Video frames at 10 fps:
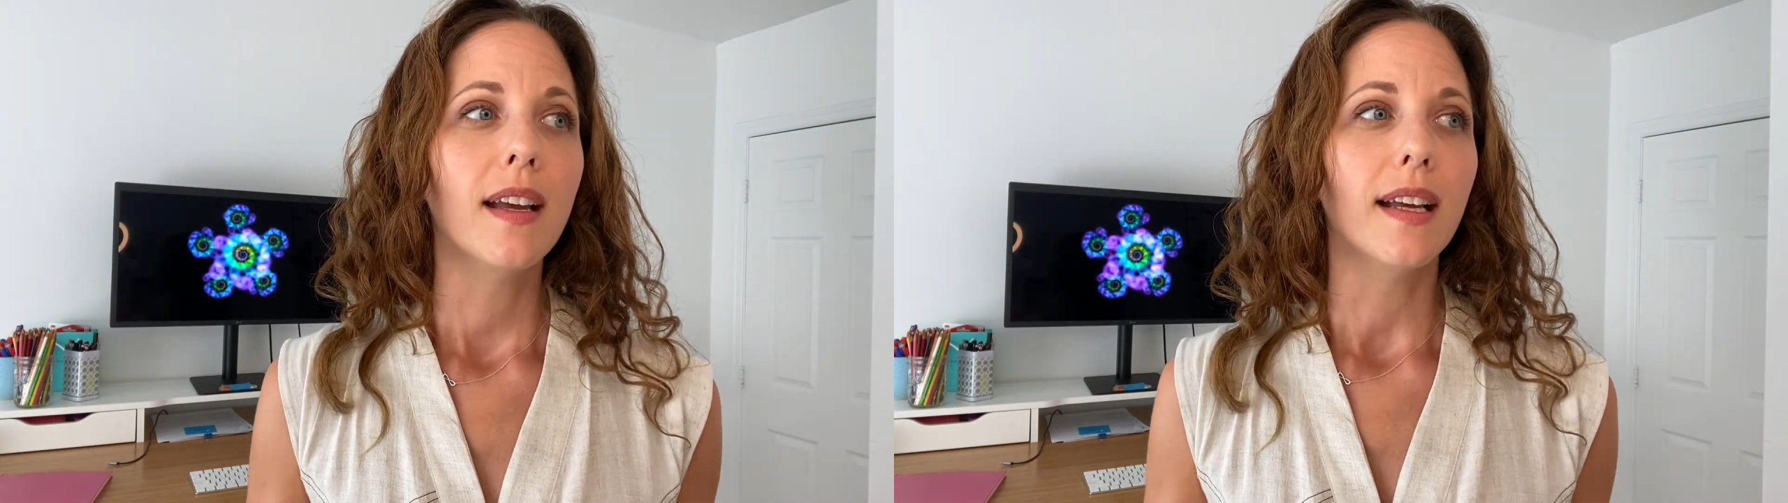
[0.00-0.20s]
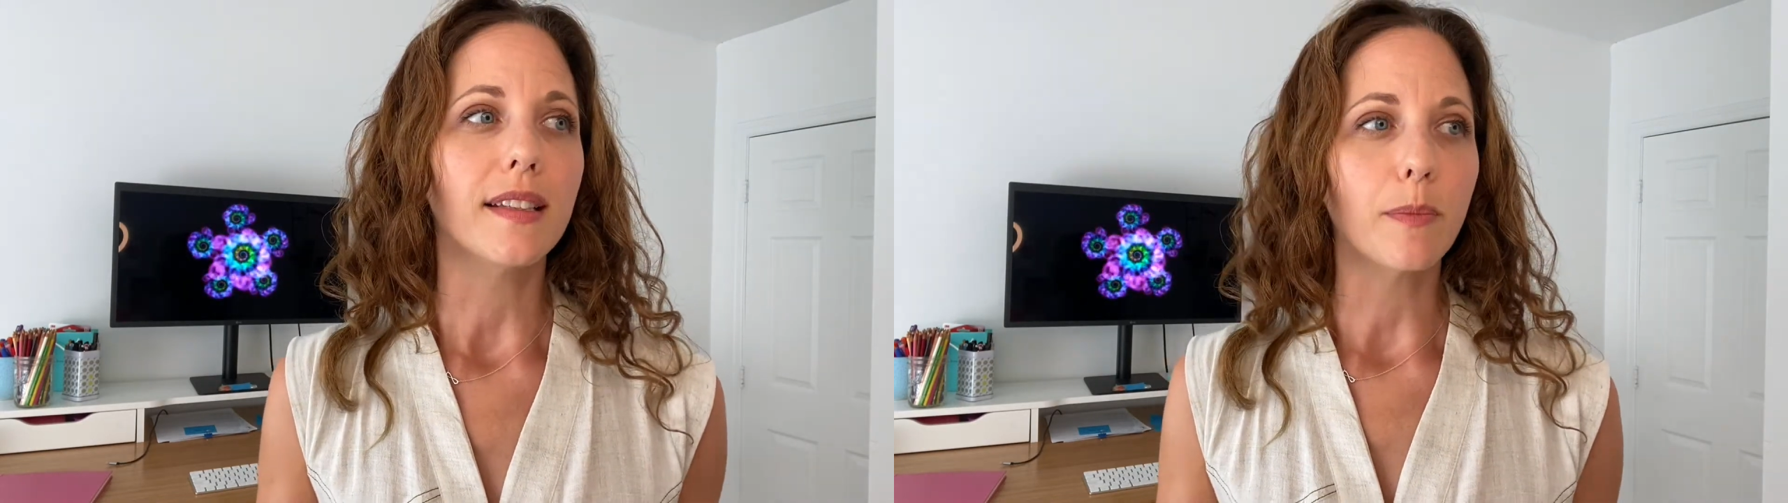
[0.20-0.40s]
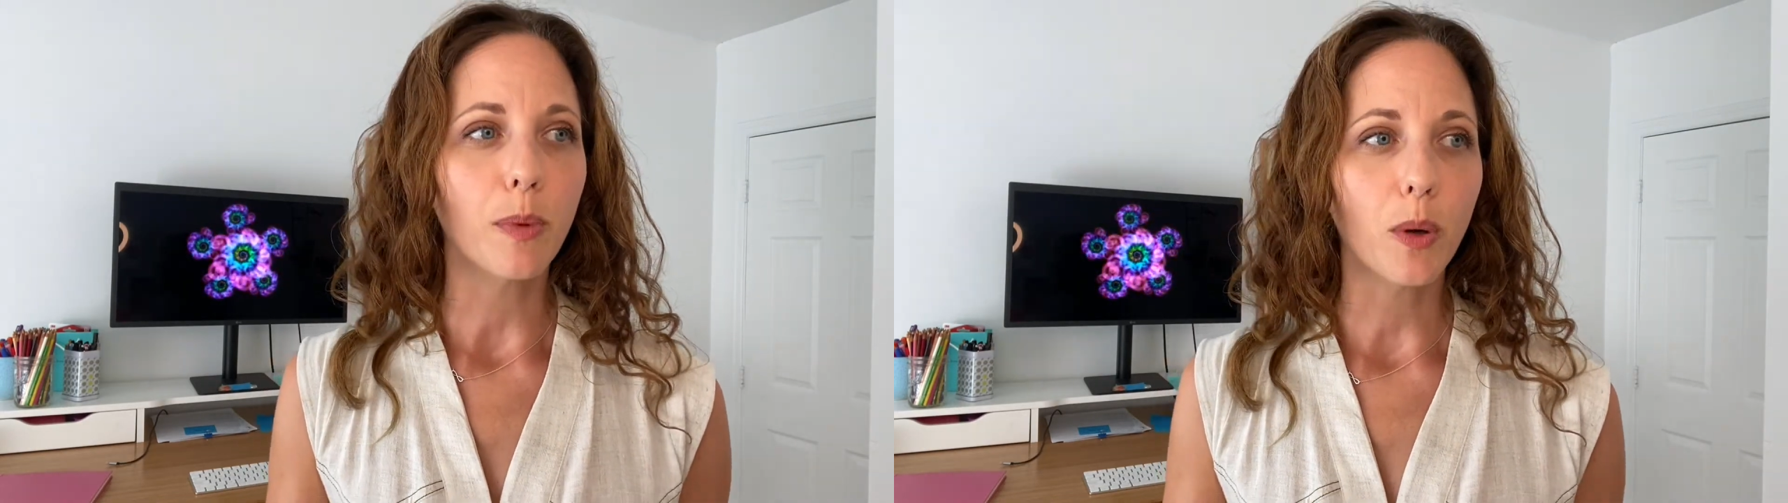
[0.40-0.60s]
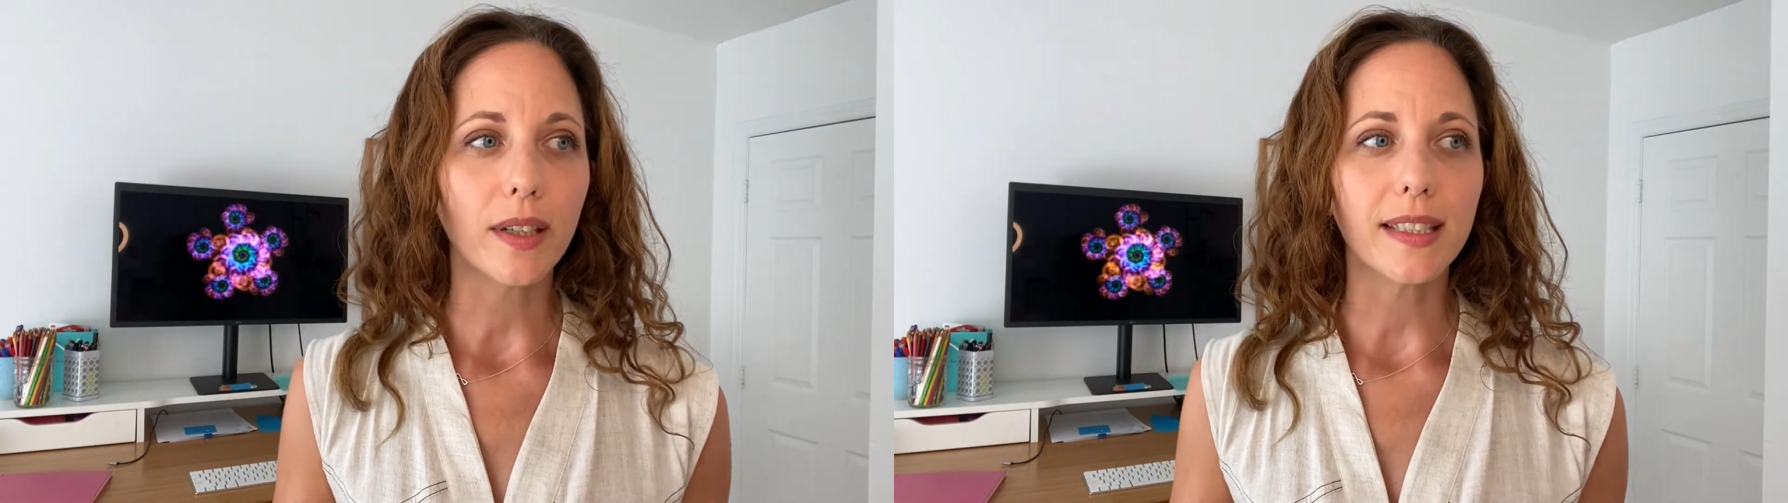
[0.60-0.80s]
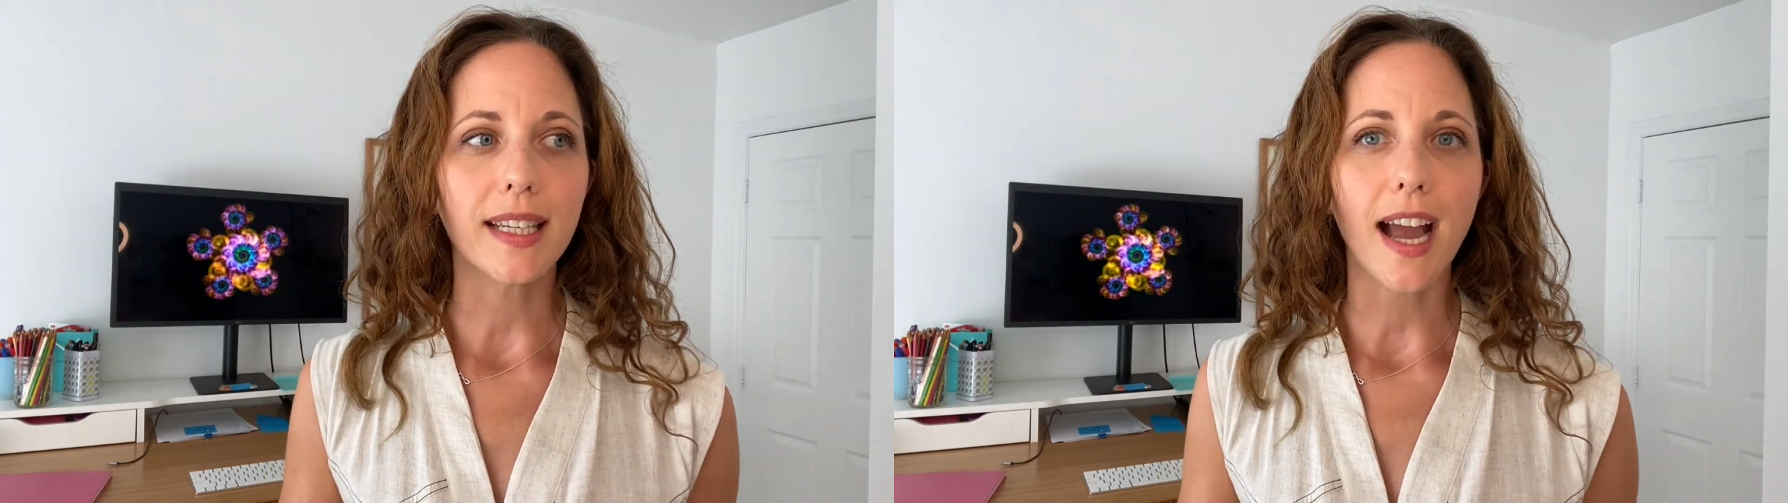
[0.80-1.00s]
it's
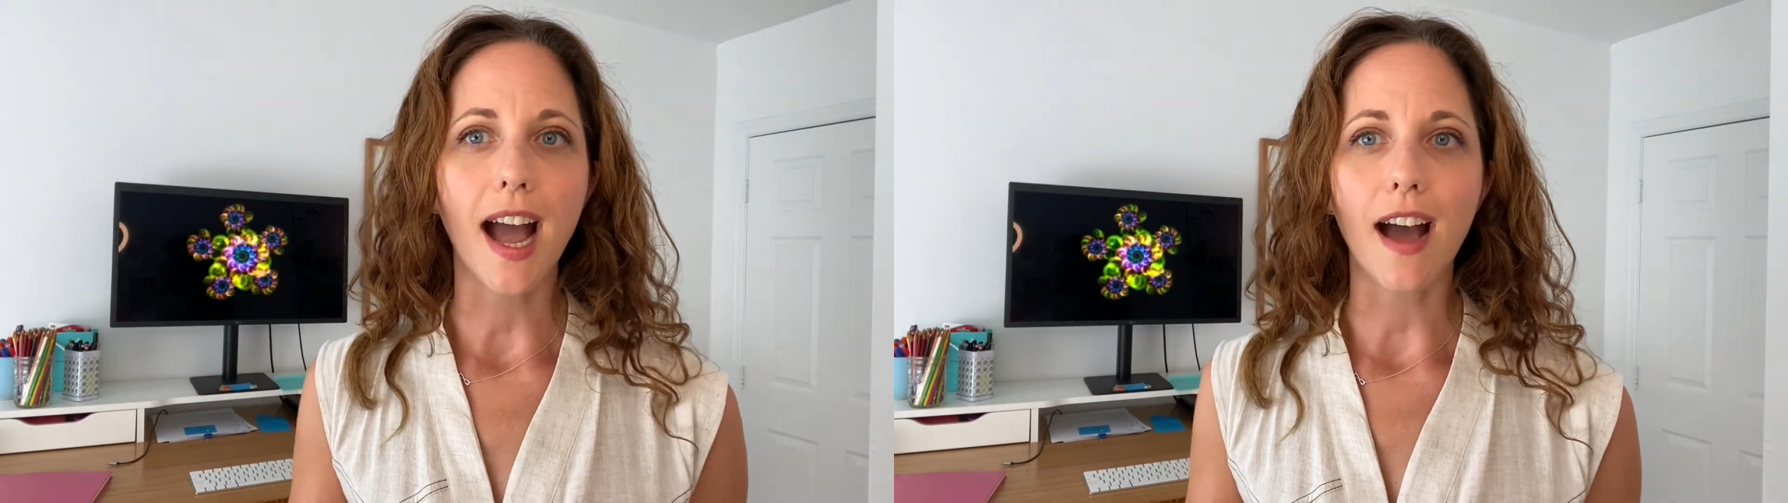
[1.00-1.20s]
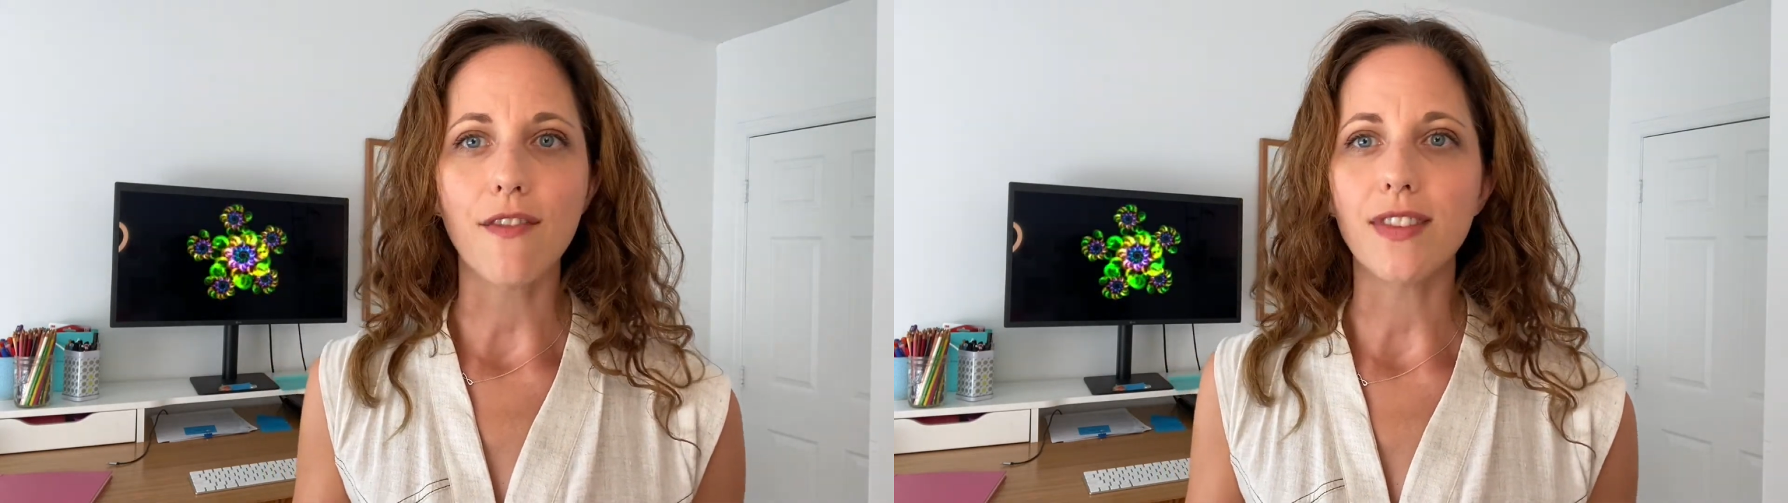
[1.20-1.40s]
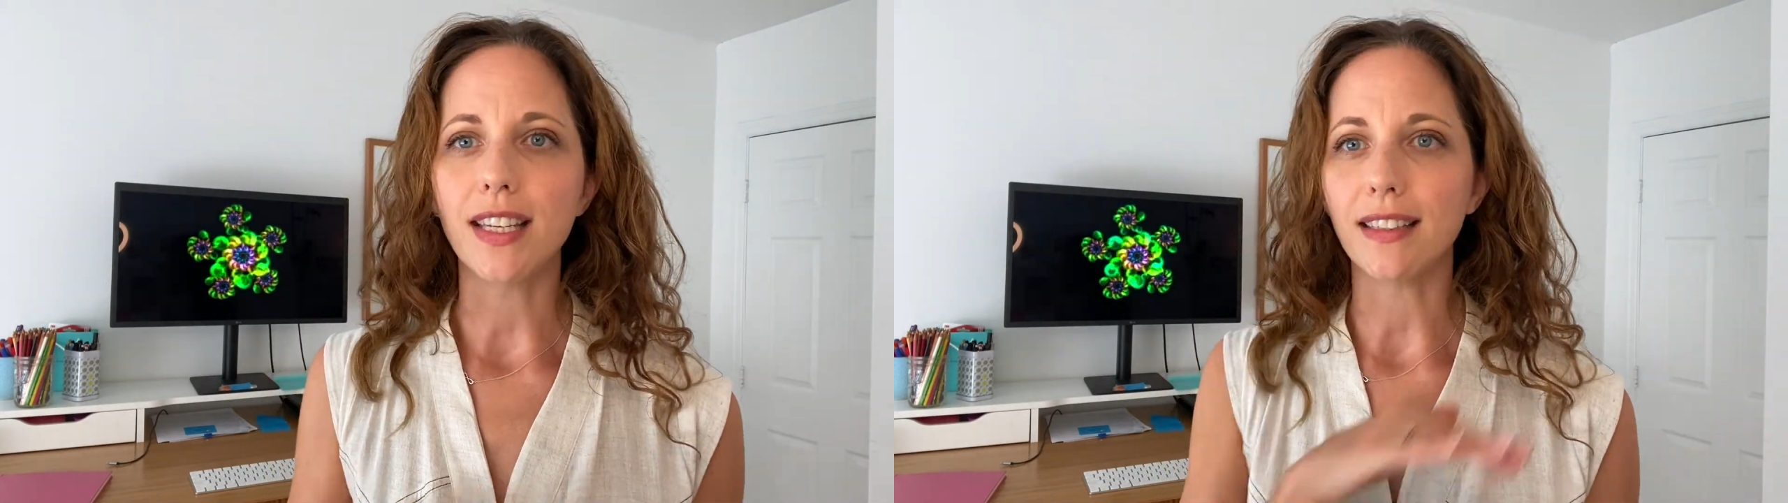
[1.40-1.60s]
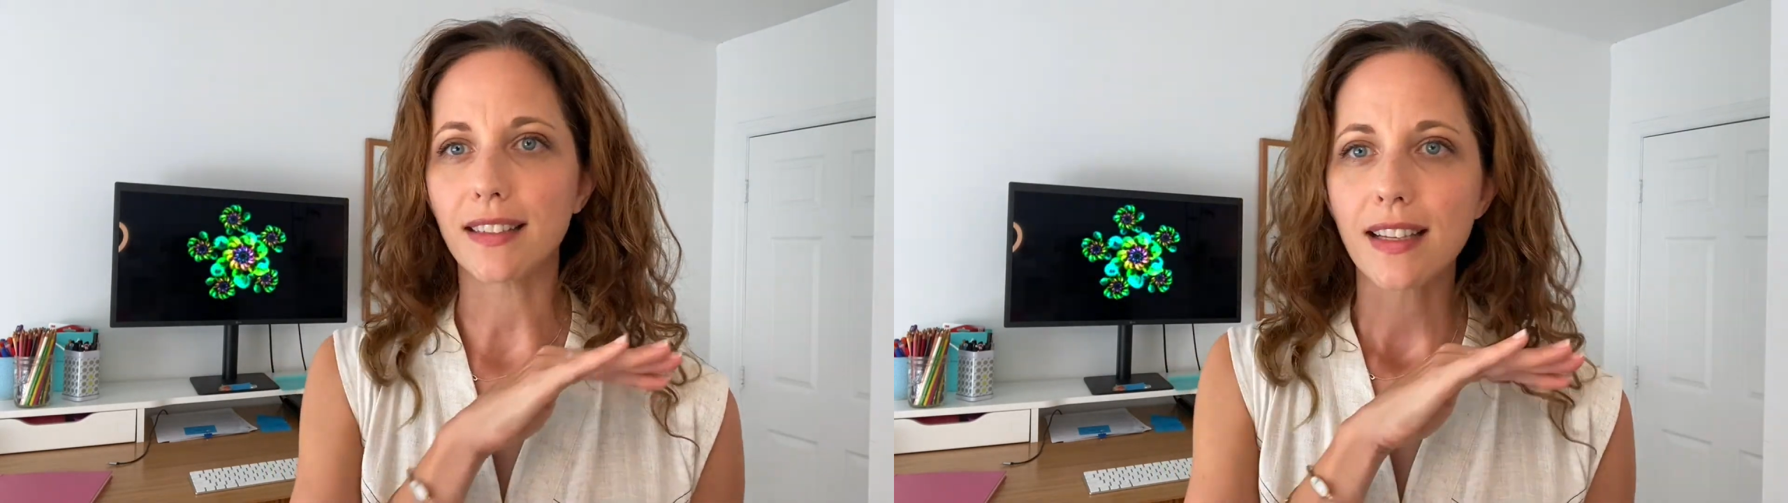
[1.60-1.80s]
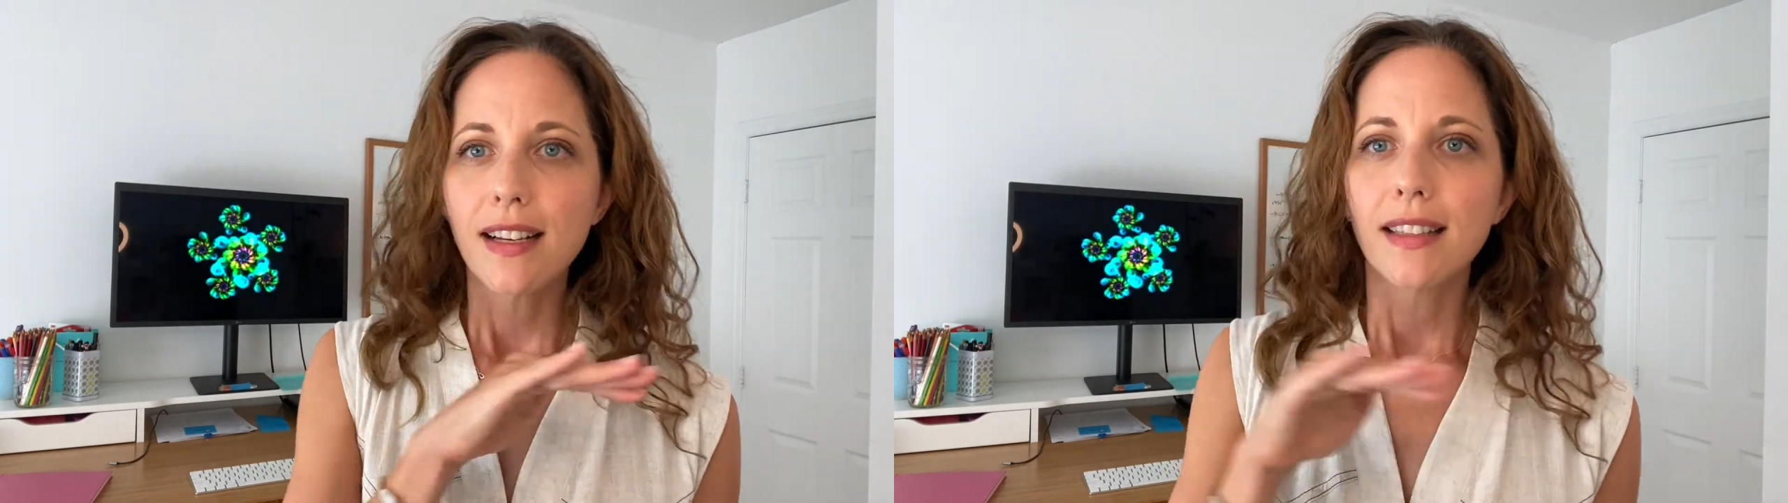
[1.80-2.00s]
important to have these